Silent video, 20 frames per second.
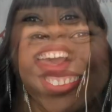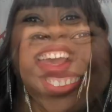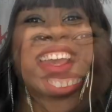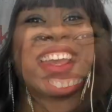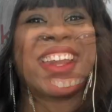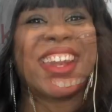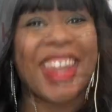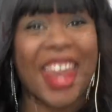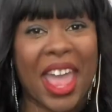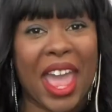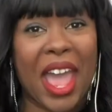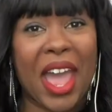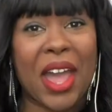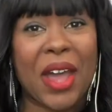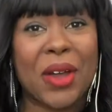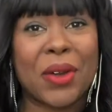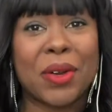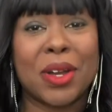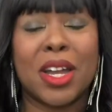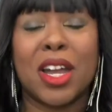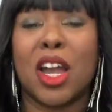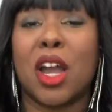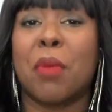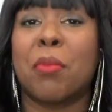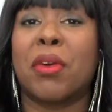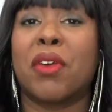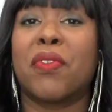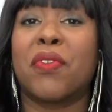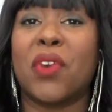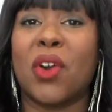Now,
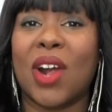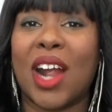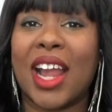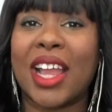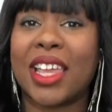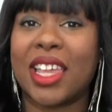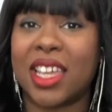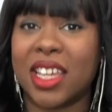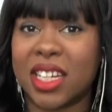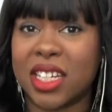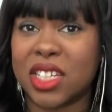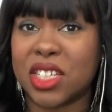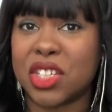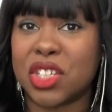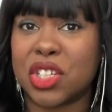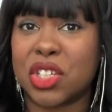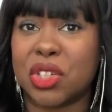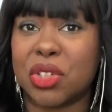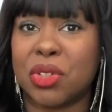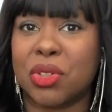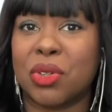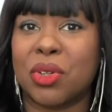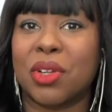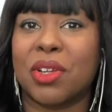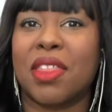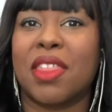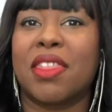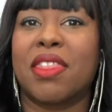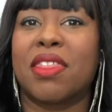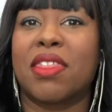before I get
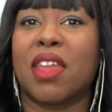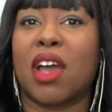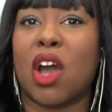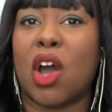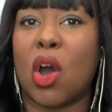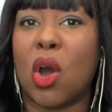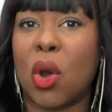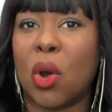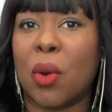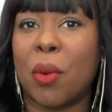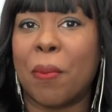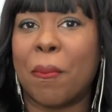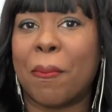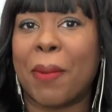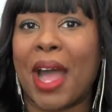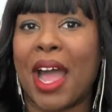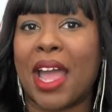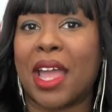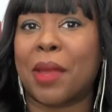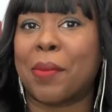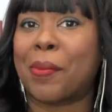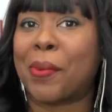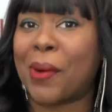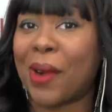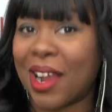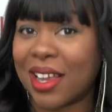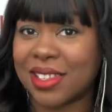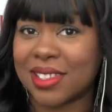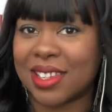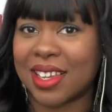into the home buying
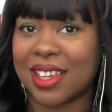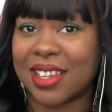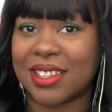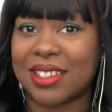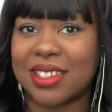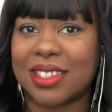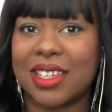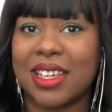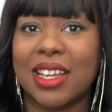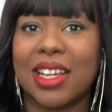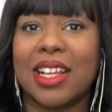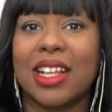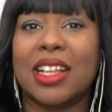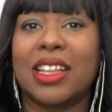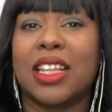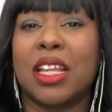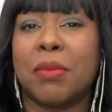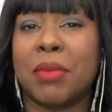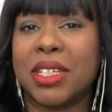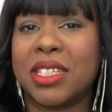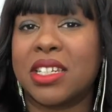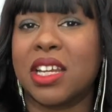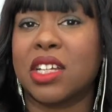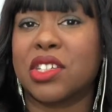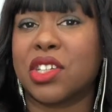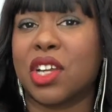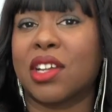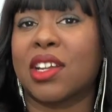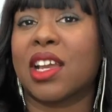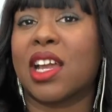process, let me
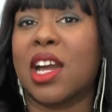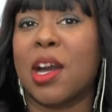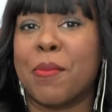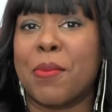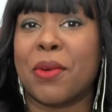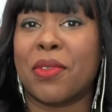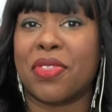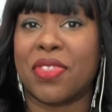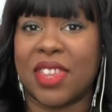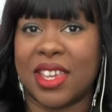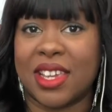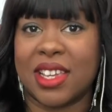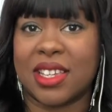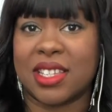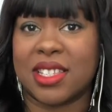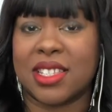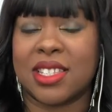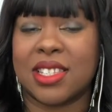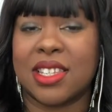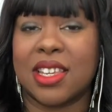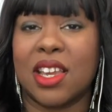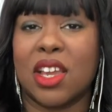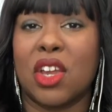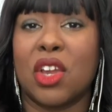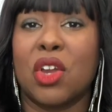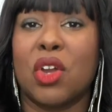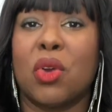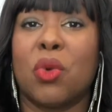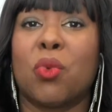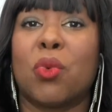touch on a couple things.
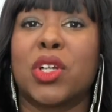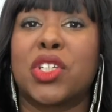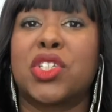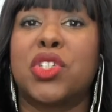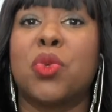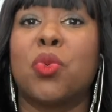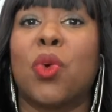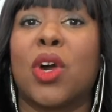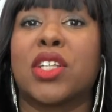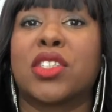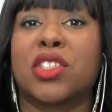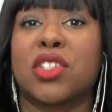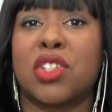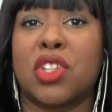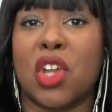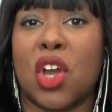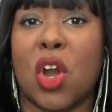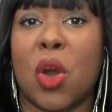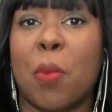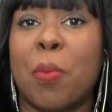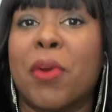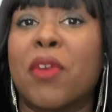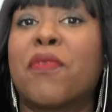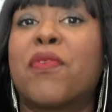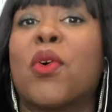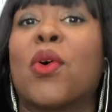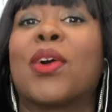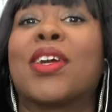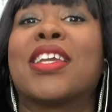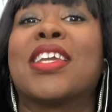What you want to know
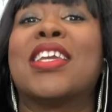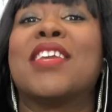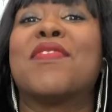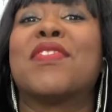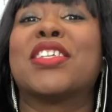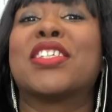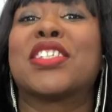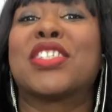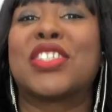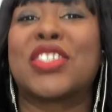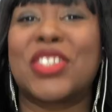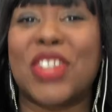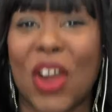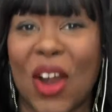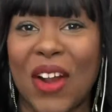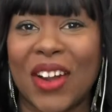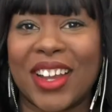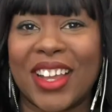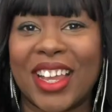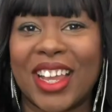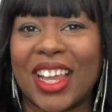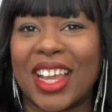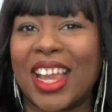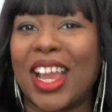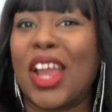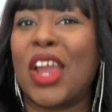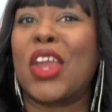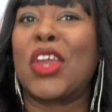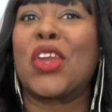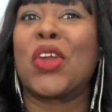before even starting
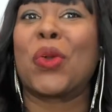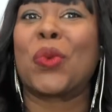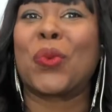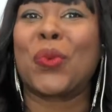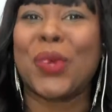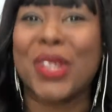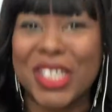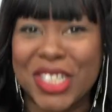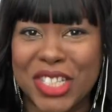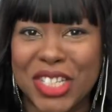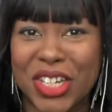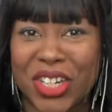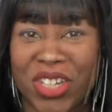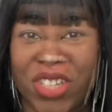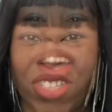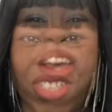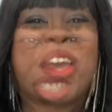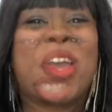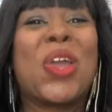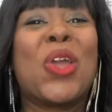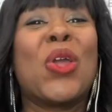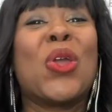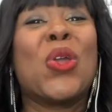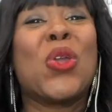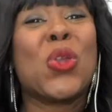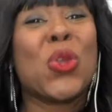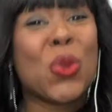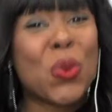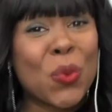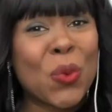your research.
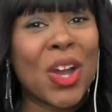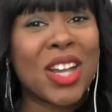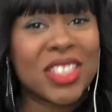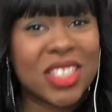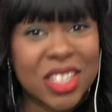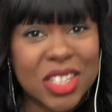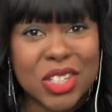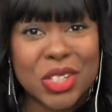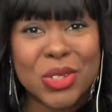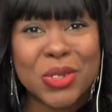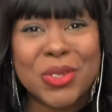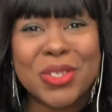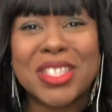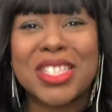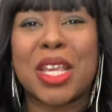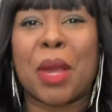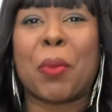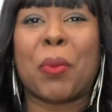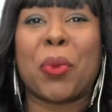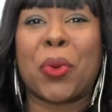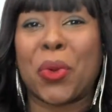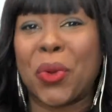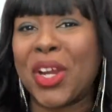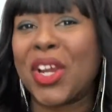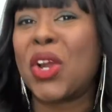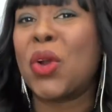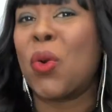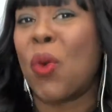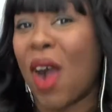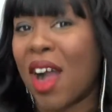You want to do some
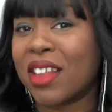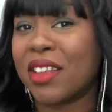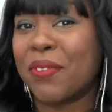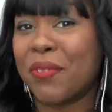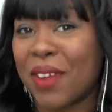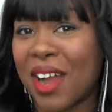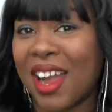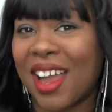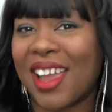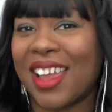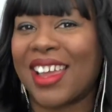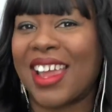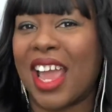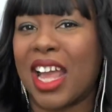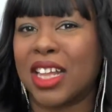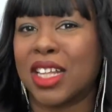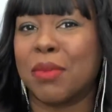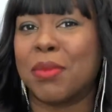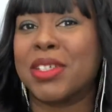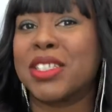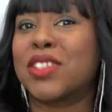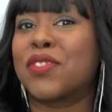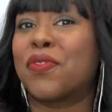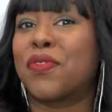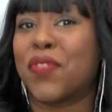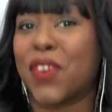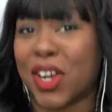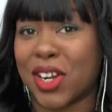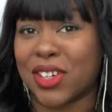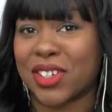pre-qualifying elements
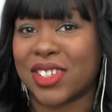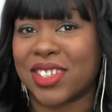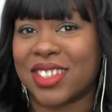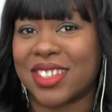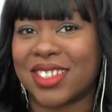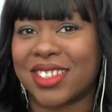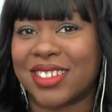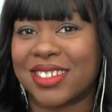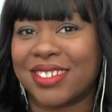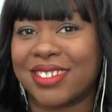first.